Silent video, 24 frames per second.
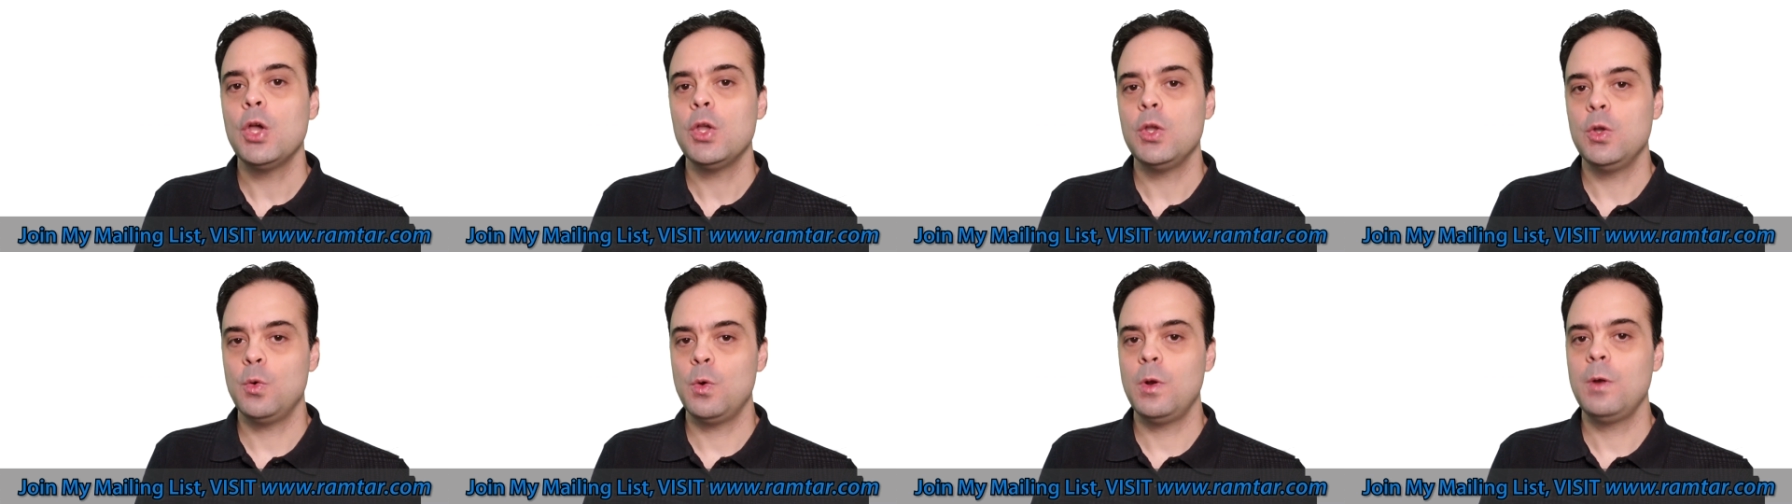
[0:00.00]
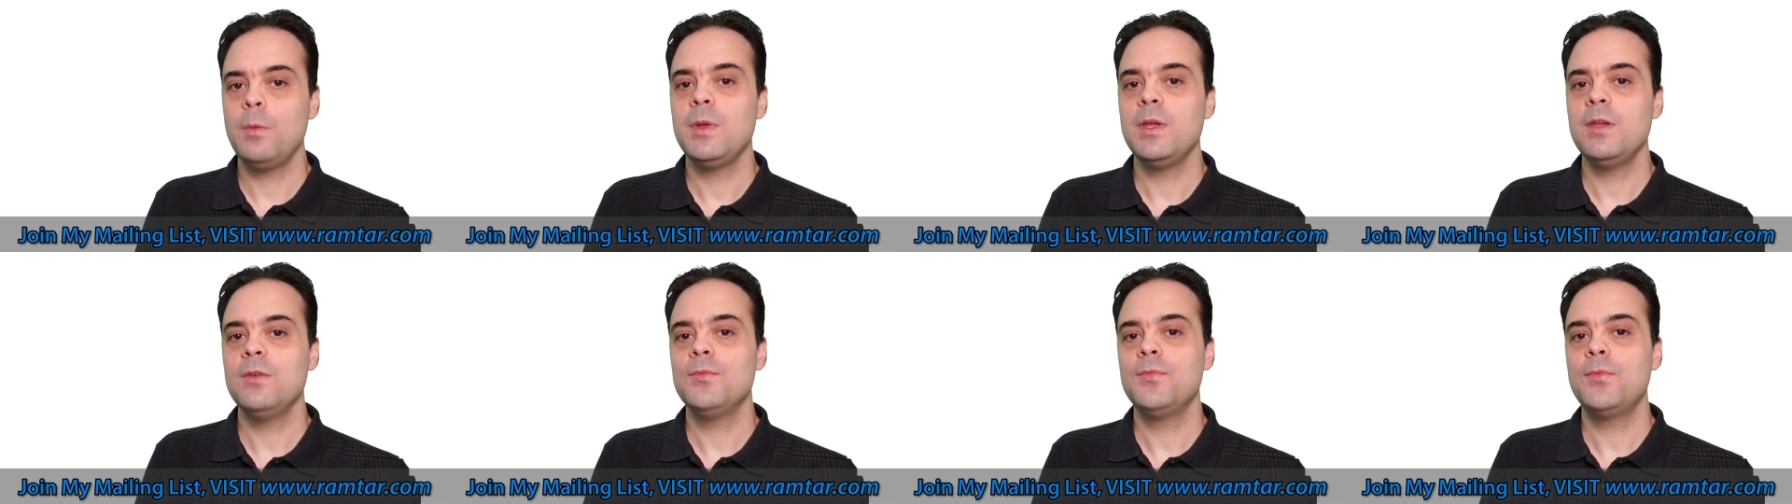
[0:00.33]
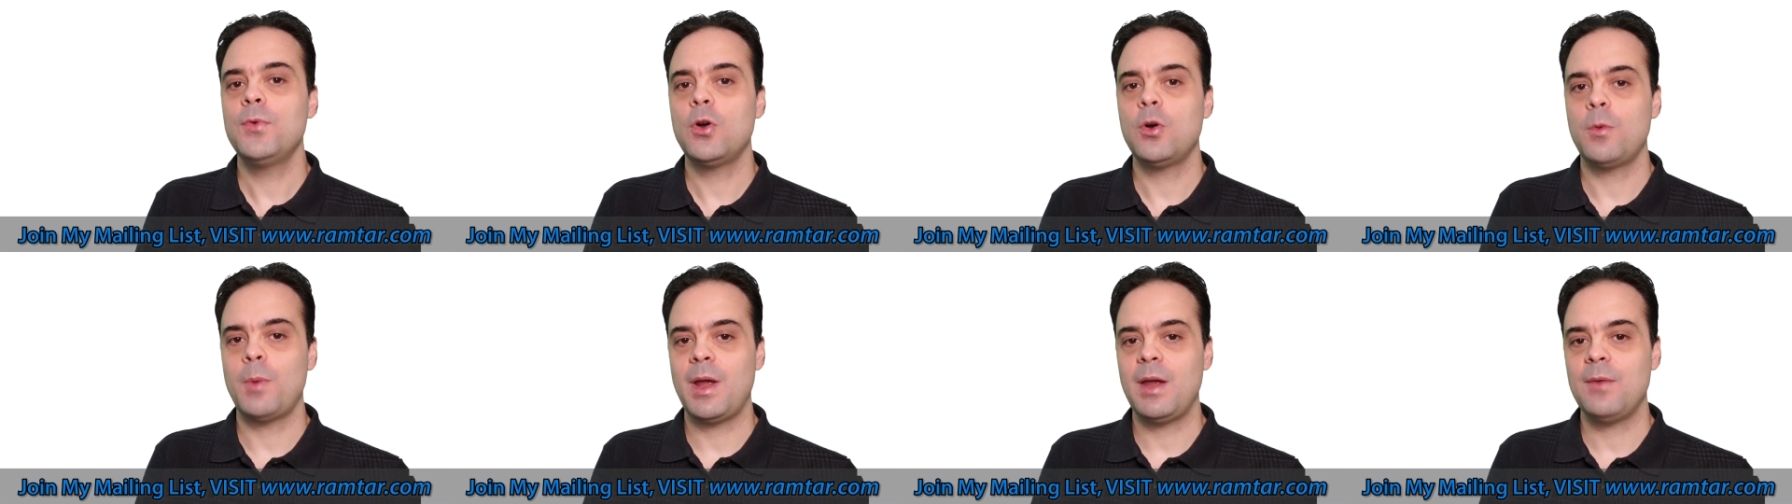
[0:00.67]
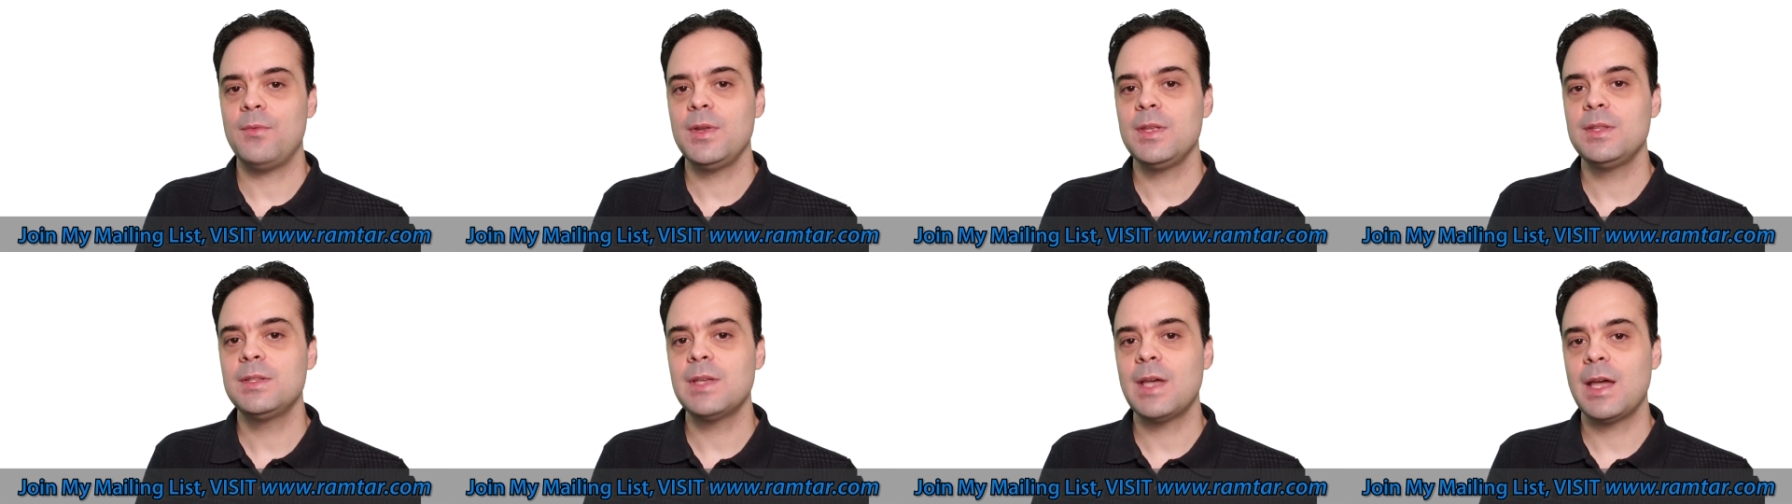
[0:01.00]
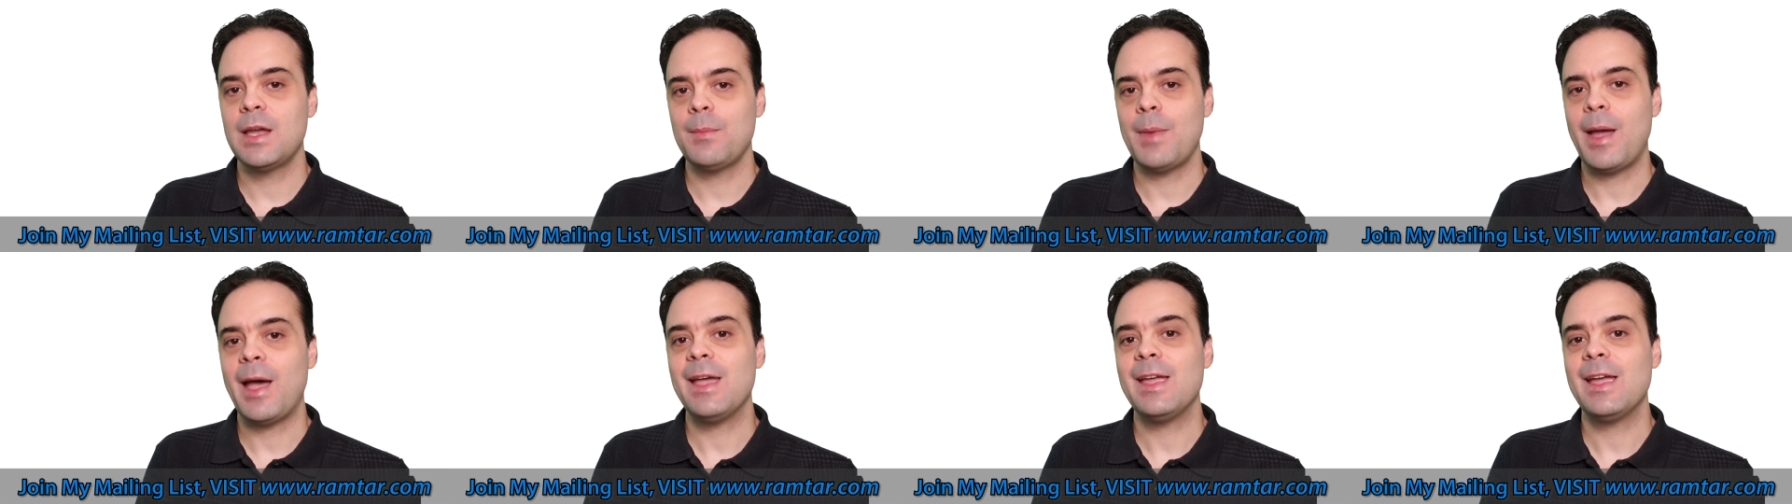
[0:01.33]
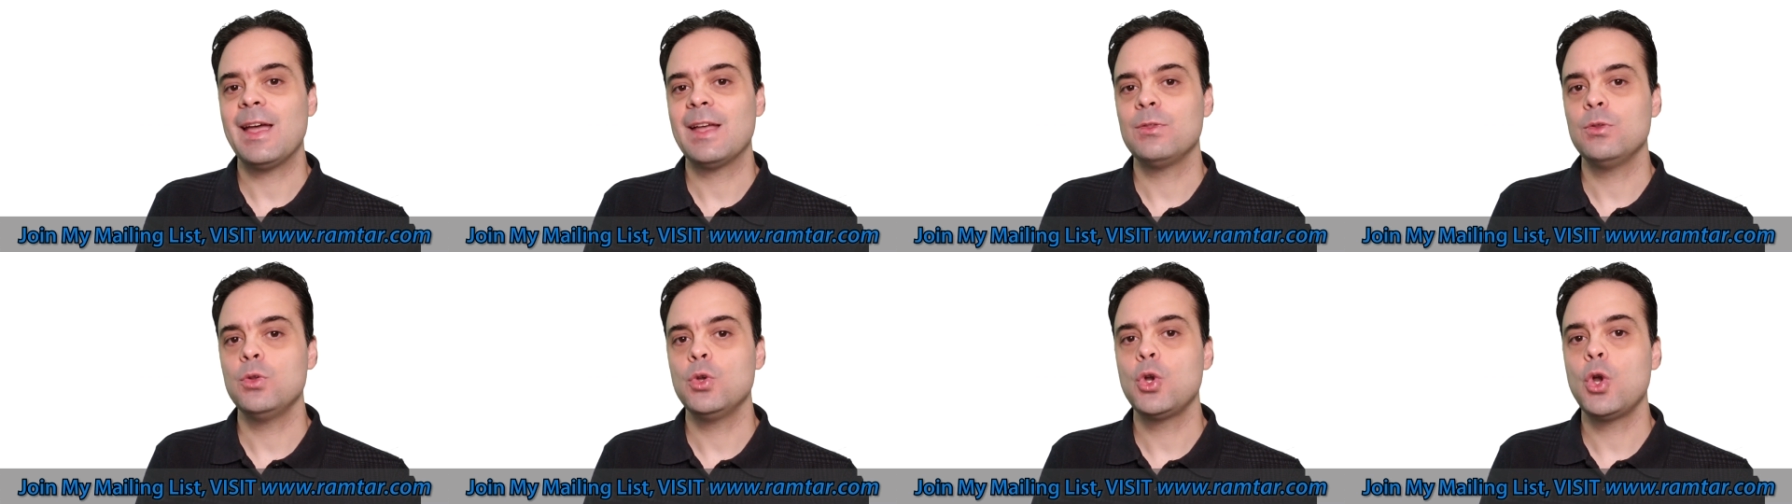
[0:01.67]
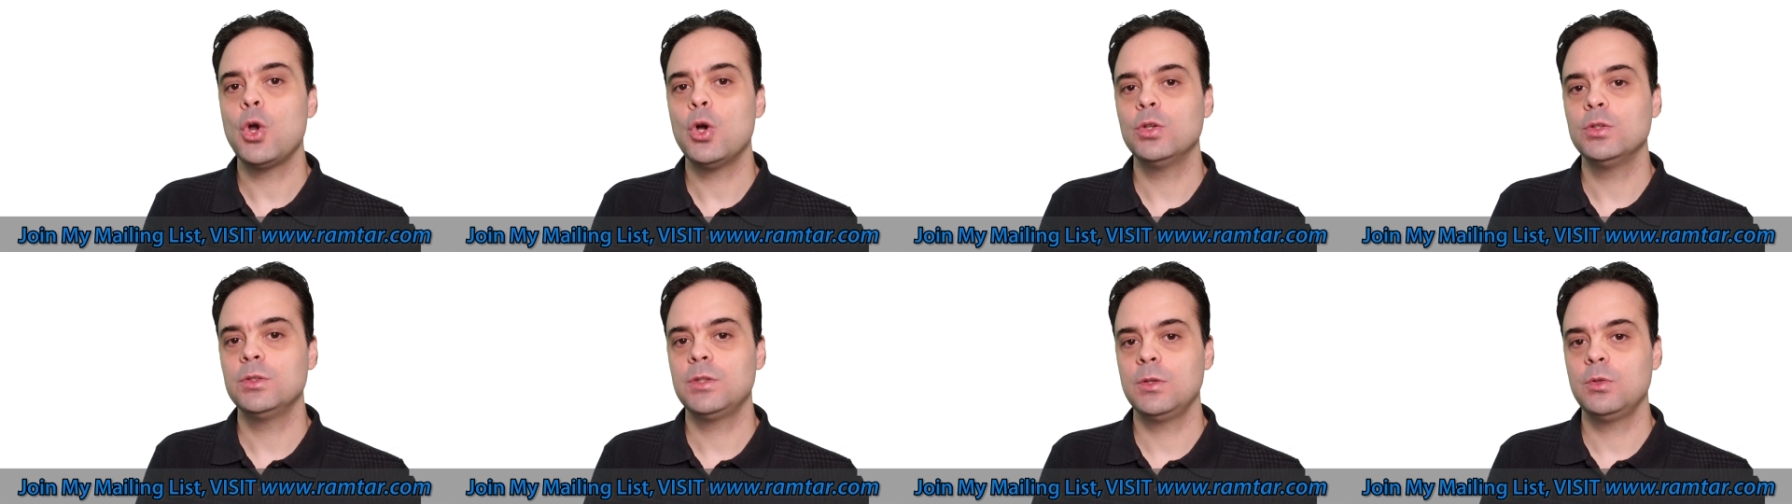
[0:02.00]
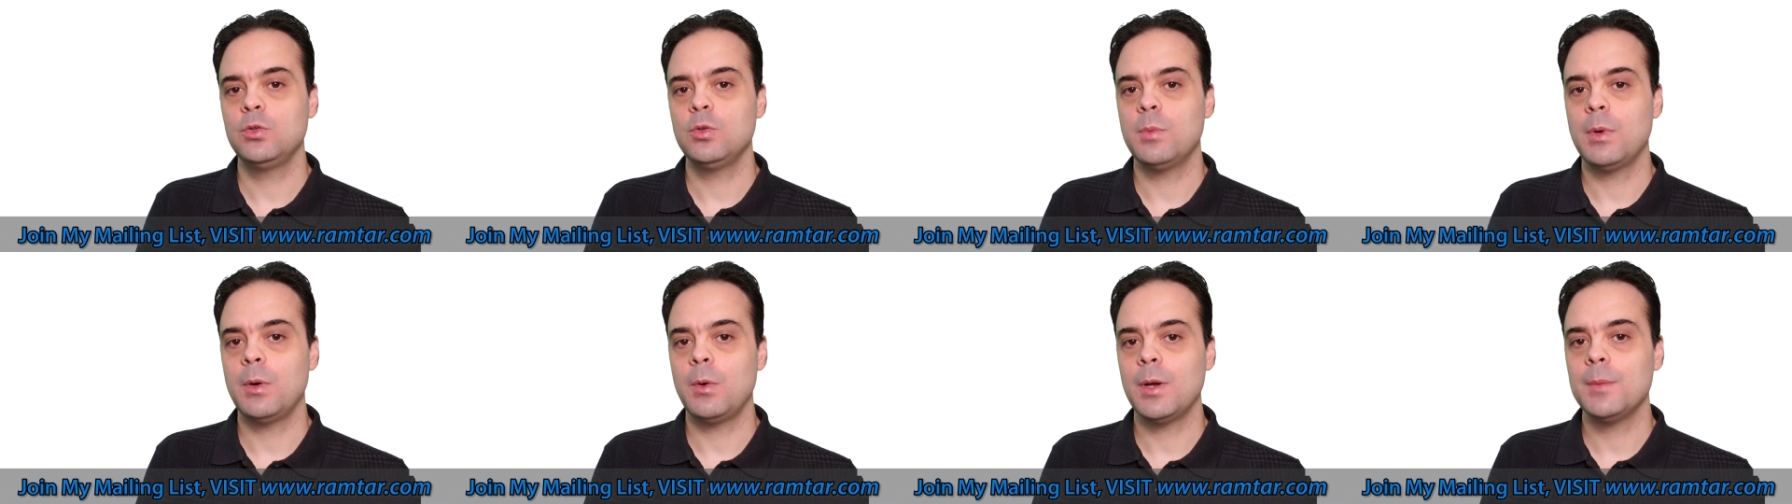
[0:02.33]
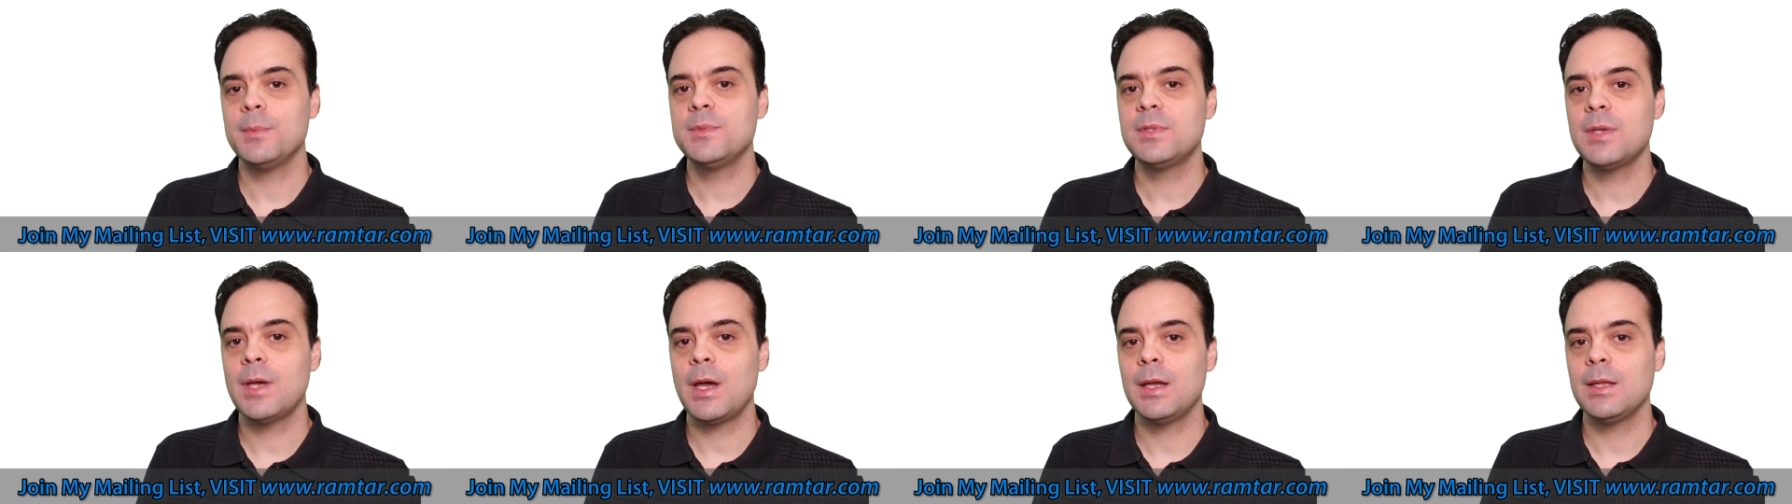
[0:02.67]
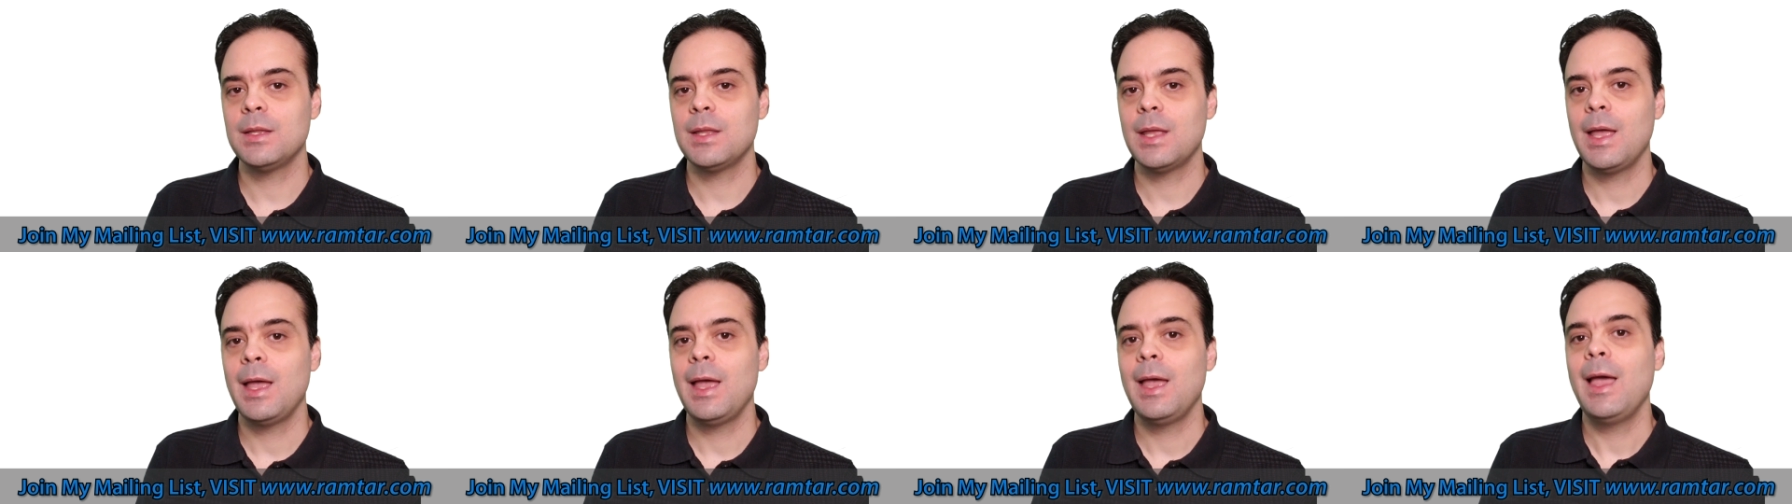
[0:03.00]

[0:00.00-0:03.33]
You will be informed every time I add new content to my website,